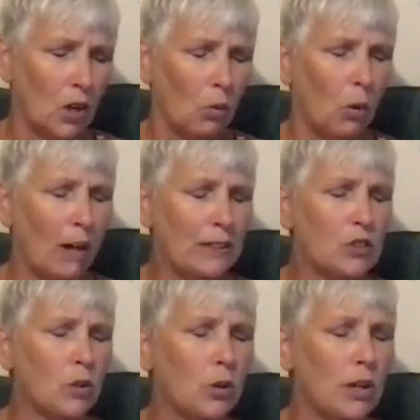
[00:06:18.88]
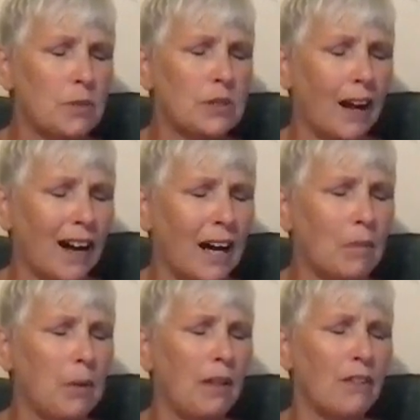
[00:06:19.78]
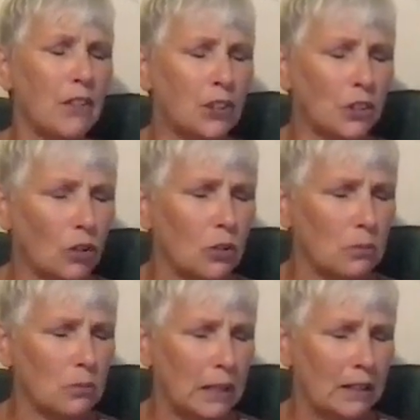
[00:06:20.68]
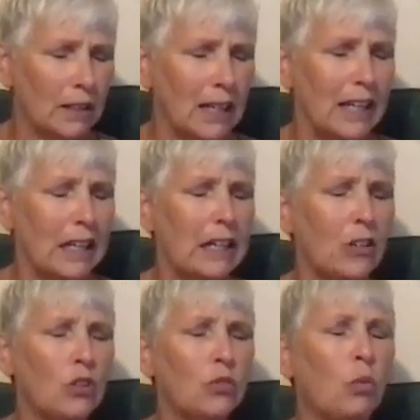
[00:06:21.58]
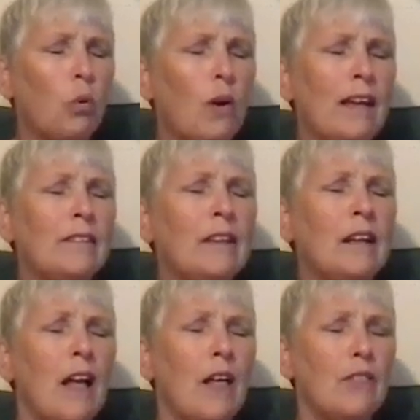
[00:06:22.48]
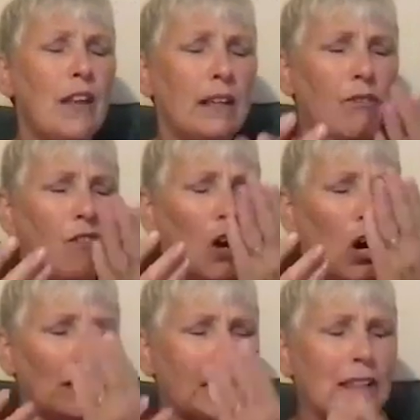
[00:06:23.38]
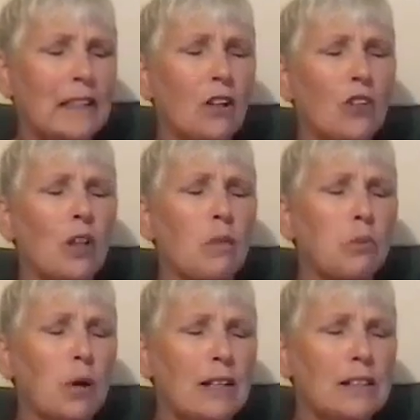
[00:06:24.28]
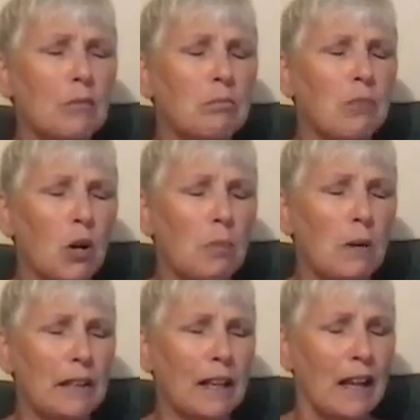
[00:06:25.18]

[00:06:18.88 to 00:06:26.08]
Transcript: What trips up the human is when they fall into the present moment